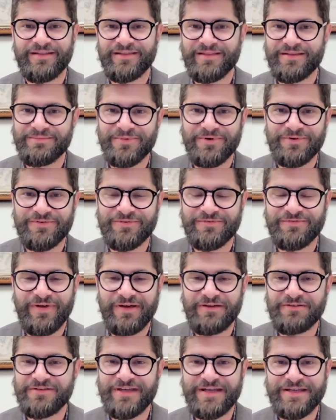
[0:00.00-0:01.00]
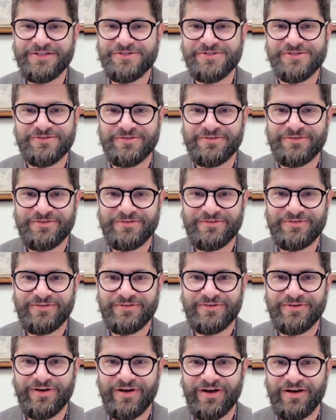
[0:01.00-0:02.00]
the most foundational
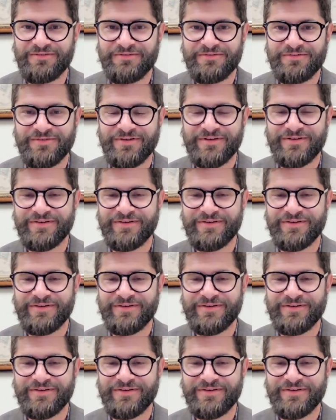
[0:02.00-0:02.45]
of,